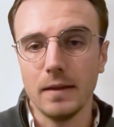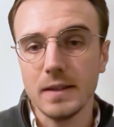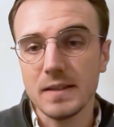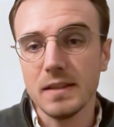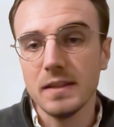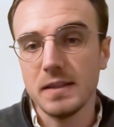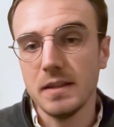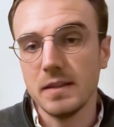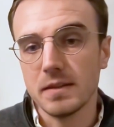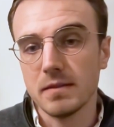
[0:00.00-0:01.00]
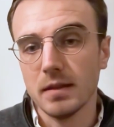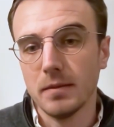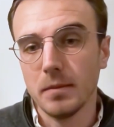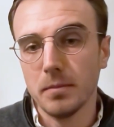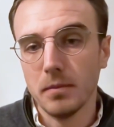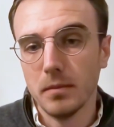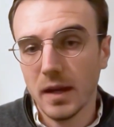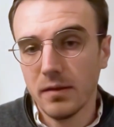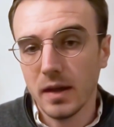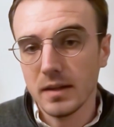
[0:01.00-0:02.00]
These indices
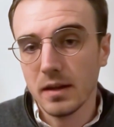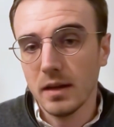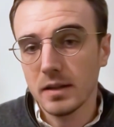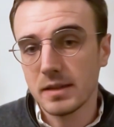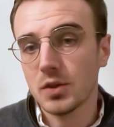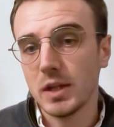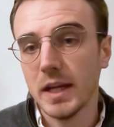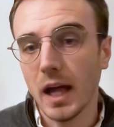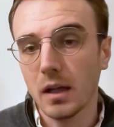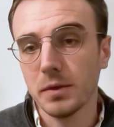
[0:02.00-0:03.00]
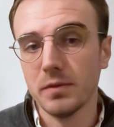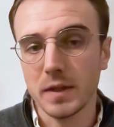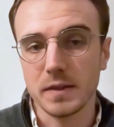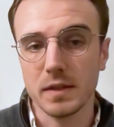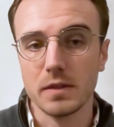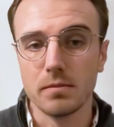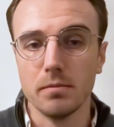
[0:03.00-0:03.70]
essentially help investors